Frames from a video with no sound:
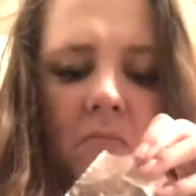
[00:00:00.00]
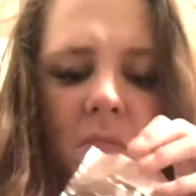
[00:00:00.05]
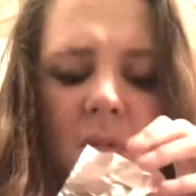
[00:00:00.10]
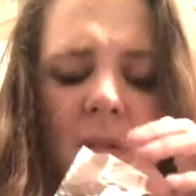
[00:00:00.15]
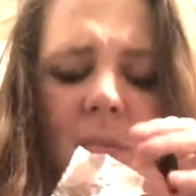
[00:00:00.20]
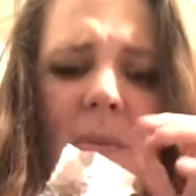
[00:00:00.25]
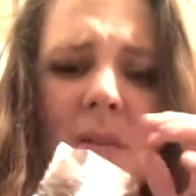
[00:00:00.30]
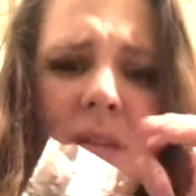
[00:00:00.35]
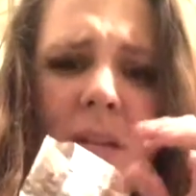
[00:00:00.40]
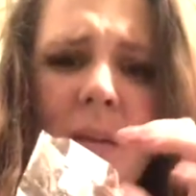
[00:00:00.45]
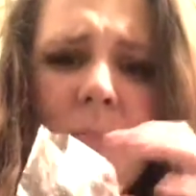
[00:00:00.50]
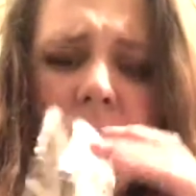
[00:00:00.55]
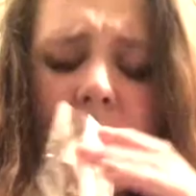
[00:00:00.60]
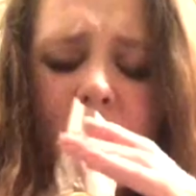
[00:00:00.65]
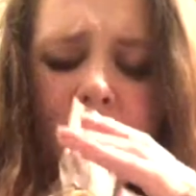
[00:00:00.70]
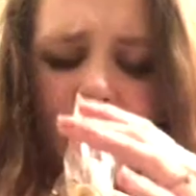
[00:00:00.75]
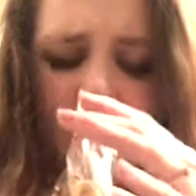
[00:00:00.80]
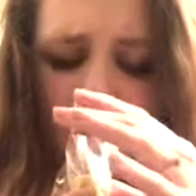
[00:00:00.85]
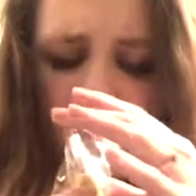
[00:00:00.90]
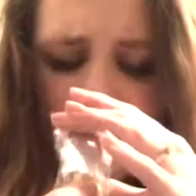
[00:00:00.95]
Smells like
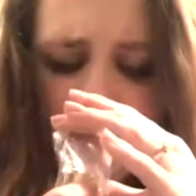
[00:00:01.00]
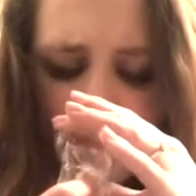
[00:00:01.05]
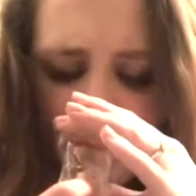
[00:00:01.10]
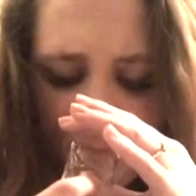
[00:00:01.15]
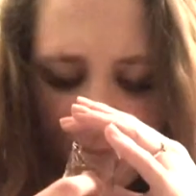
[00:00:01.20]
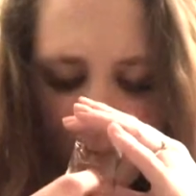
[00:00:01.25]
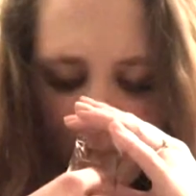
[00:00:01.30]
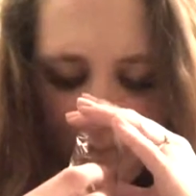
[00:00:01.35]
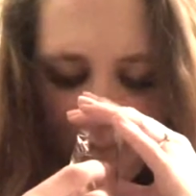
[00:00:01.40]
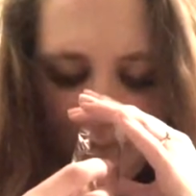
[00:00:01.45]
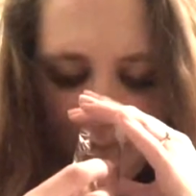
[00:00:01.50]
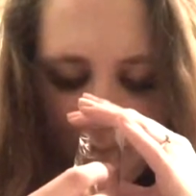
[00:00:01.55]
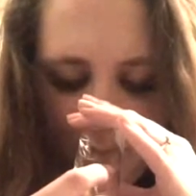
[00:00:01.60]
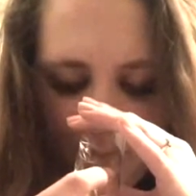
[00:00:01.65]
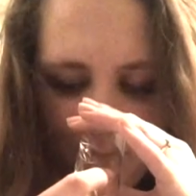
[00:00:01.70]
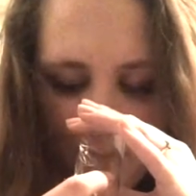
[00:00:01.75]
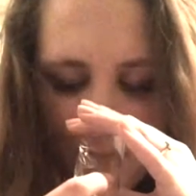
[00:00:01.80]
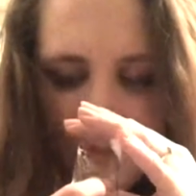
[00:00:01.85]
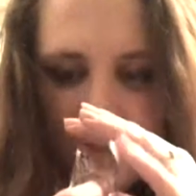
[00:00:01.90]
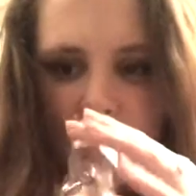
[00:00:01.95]
Play-Doh,
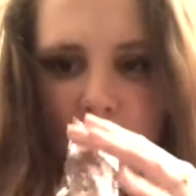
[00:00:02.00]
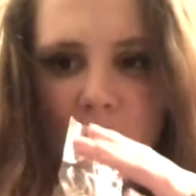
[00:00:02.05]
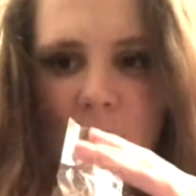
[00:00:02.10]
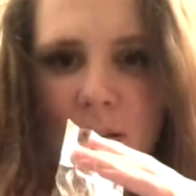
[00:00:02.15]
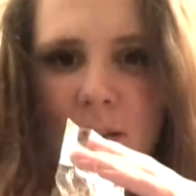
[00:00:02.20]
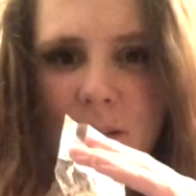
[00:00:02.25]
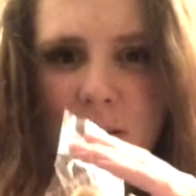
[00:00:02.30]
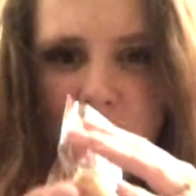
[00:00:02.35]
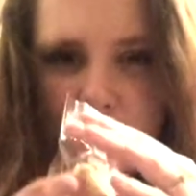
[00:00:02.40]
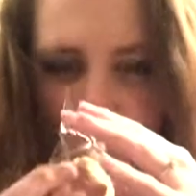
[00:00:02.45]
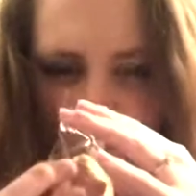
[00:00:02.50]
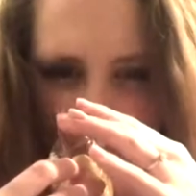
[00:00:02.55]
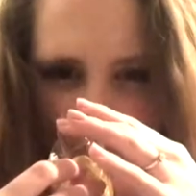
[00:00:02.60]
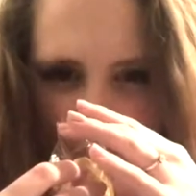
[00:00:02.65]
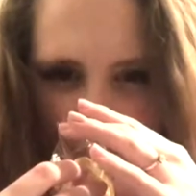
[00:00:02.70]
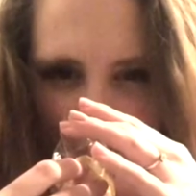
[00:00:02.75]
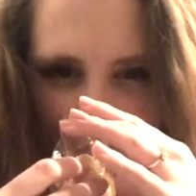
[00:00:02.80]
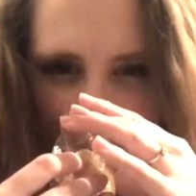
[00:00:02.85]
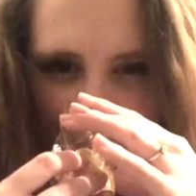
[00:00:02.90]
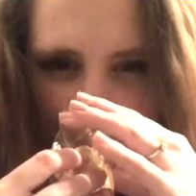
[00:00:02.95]
to be honest. Doesn't
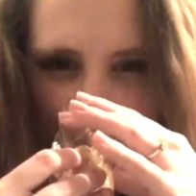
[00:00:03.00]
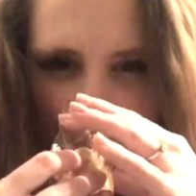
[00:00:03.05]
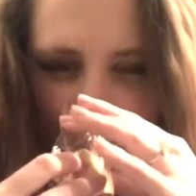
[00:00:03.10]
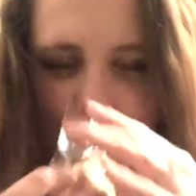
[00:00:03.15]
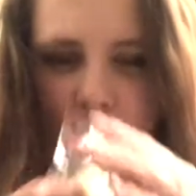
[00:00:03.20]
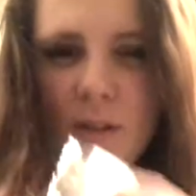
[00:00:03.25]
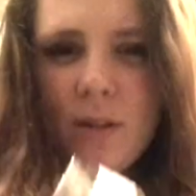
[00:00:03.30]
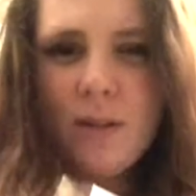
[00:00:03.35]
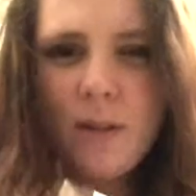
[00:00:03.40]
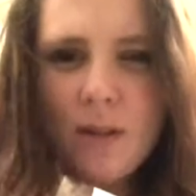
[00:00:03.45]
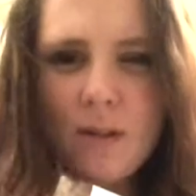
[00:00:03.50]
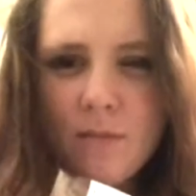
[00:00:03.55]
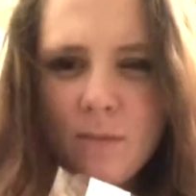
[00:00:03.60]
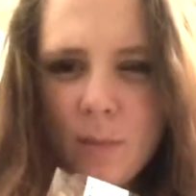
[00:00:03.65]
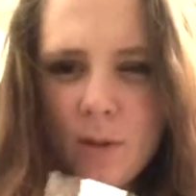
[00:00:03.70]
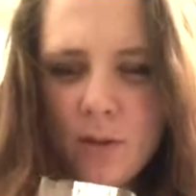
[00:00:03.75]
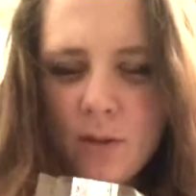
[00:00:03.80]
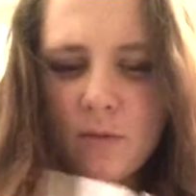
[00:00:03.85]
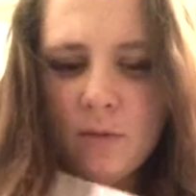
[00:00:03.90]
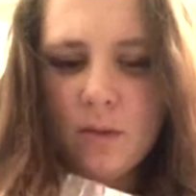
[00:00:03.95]
have
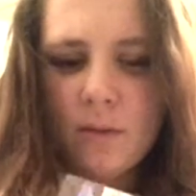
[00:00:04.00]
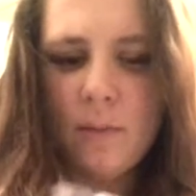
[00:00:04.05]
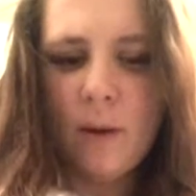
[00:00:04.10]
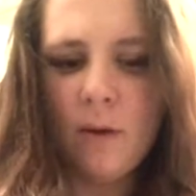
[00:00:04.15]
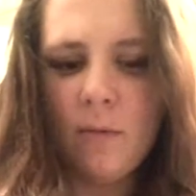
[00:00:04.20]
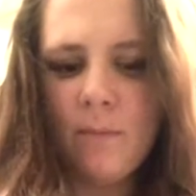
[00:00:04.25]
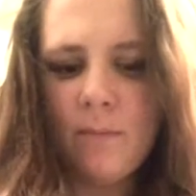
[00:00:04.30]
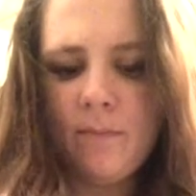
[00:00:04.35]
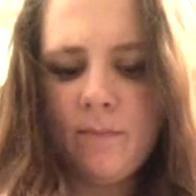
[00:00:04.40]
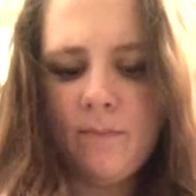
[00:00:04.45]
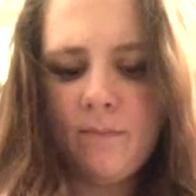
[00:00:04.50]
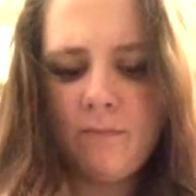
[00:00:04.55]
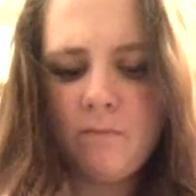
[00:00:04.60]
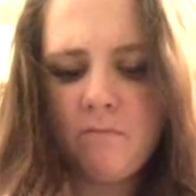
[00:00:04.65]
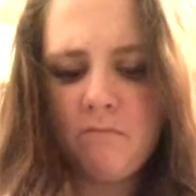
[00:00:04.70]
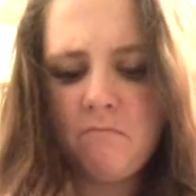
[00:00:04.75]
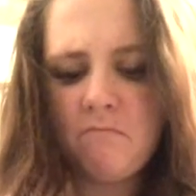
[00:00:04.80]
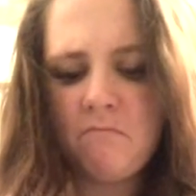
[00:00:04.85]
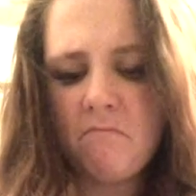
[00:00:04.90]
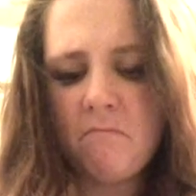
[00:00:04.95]
much of a smell.
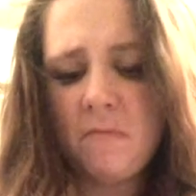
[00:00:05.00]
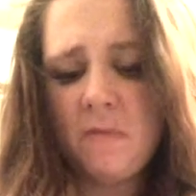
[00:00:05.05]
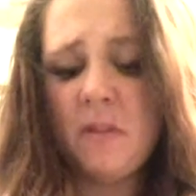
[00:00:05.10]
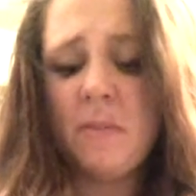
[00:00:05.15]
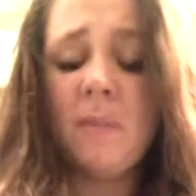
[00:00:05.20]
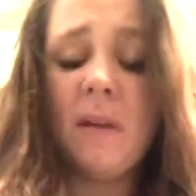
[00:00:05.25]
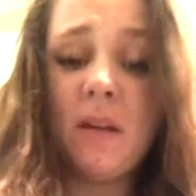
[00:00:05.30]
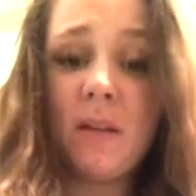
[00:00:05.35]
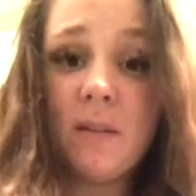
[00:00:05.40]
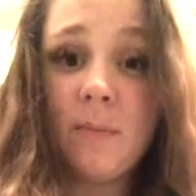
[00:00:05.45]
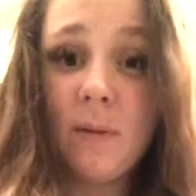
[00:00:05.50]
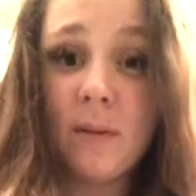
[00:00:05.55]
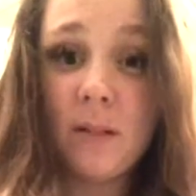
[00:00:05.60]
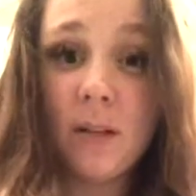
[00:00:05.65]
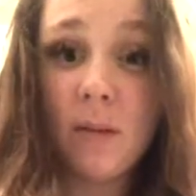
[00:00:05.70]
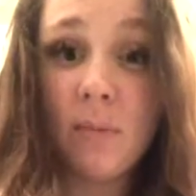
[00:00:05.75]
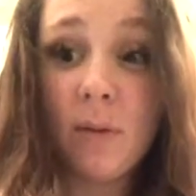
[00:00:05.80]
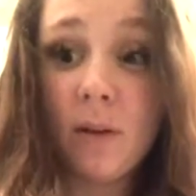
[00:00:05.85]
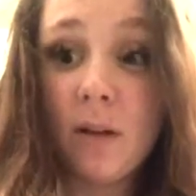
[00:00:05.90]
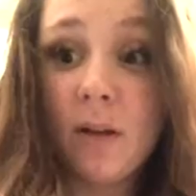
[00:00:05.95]
To me, it smells
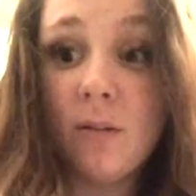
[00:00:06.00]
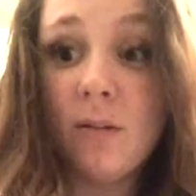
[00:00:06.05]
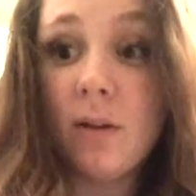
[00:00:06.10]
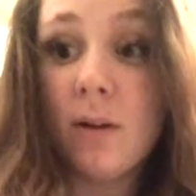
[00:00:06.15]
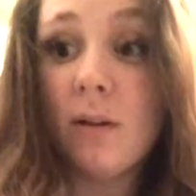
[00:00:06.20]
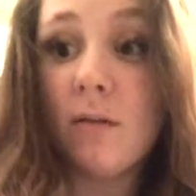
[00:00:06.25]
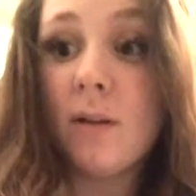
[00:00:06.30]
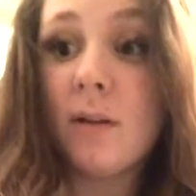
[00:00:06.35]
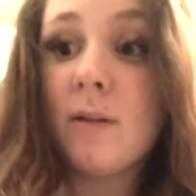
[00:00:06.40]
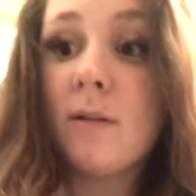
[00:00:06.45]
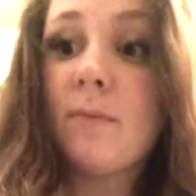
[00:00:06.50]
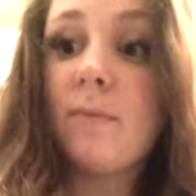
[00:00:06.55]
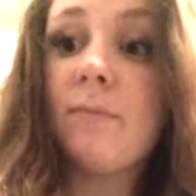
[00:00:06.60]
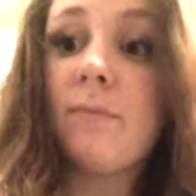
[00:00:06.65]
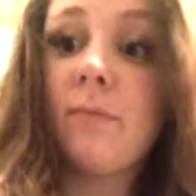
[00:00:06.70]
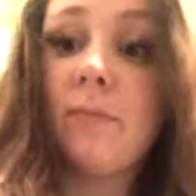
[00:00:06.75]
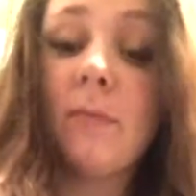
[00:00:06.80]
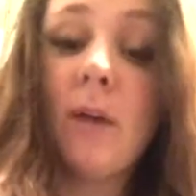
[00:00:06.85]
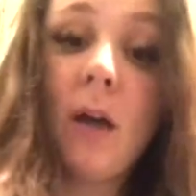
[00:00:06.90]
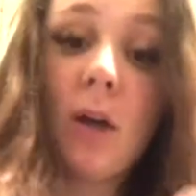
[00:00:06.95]
like Play-Doh anyways.
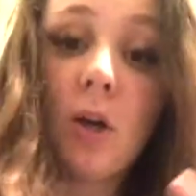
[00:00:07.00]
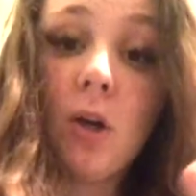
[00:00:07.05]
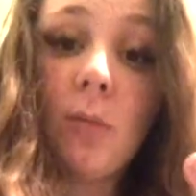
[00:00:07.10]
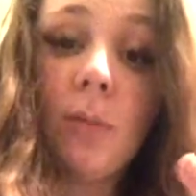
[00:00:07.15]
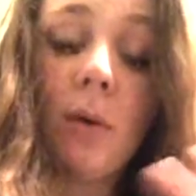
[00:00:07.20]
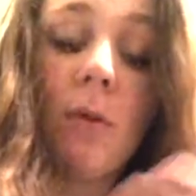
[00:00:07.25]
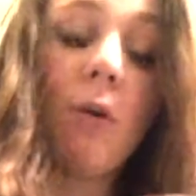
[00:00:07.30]
I could be